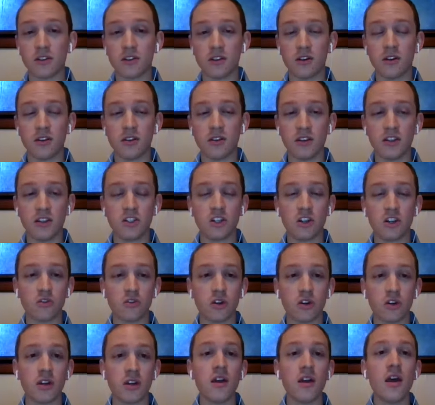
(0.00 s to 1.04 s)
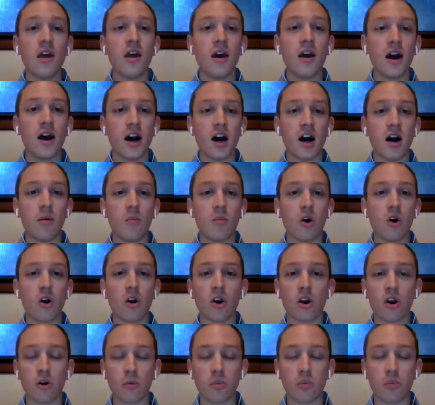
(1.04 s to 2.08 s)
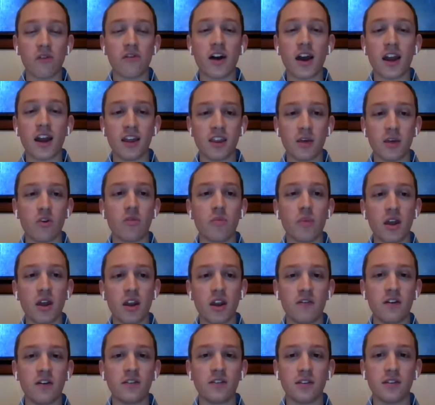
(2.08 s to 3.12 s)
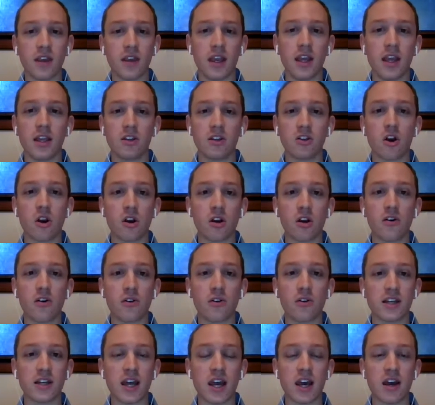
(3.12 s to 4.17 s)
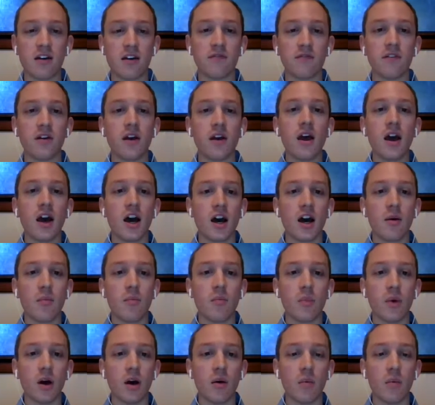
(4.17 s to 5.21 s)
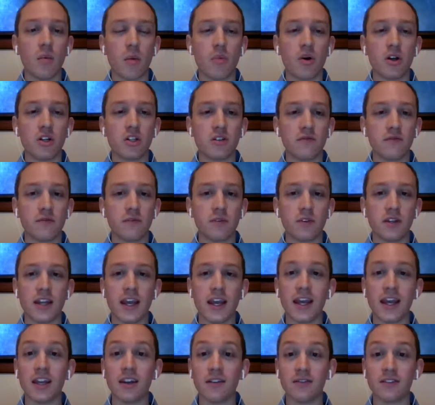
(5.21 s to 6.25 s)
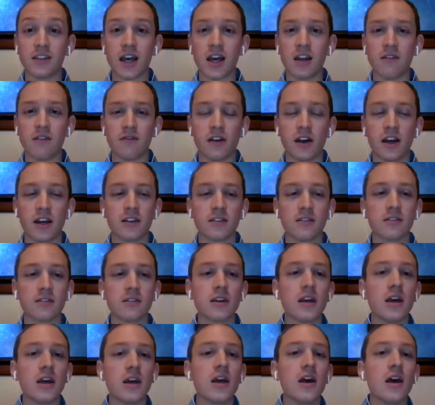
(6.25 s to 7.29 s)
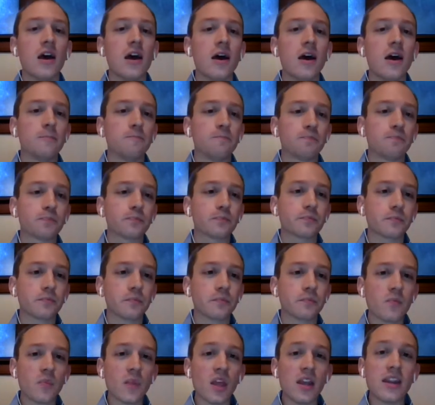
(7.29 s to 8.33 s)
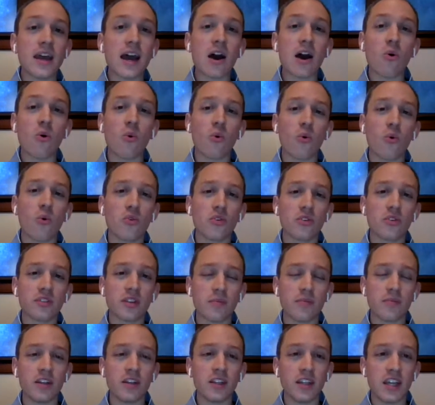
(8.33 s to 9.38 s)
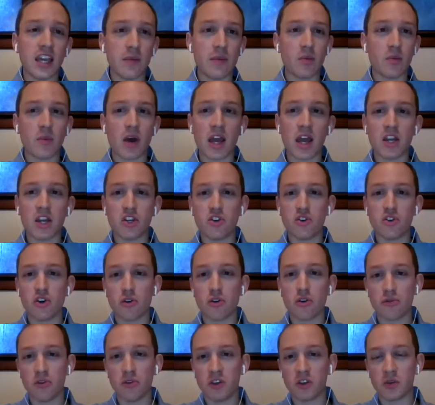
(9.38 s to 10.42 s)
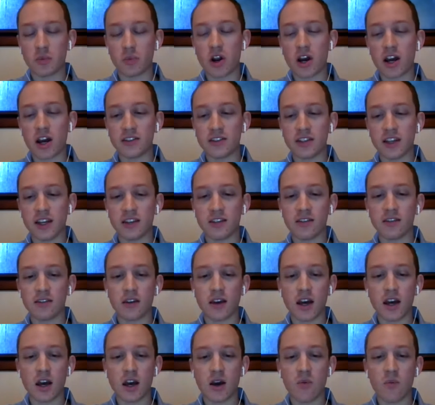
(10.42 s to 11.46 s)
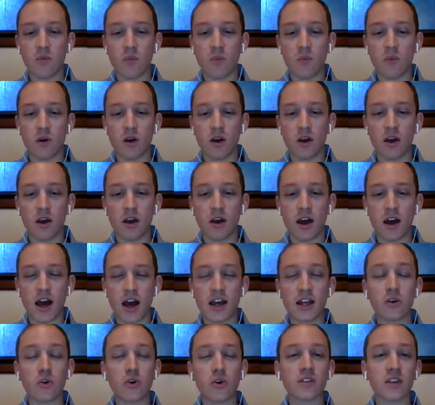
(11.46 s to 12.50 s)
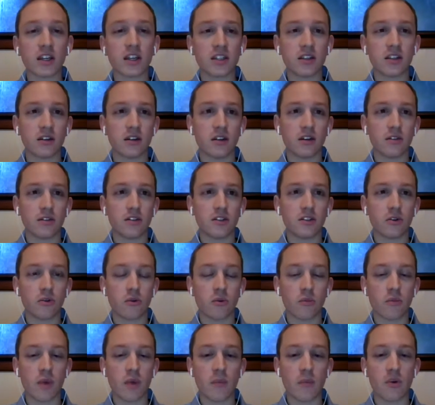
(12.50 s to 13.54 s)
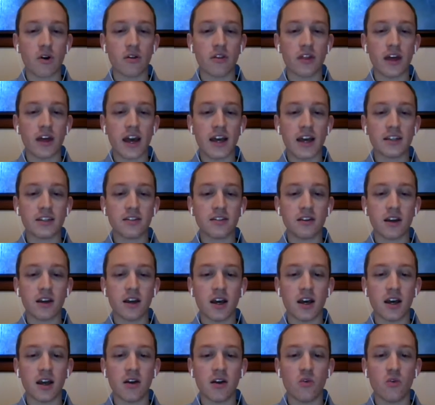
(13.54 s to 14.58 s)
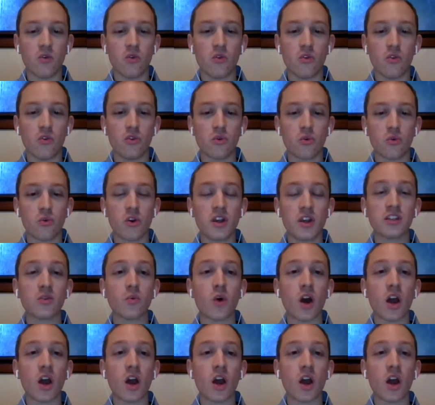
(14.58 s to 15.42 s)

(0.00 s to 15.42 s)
these children are providing them with benefits and aren't going to have a bunch of negative side effects. Now, something to keep in mind as you go through this process, I always like to remember that the reason why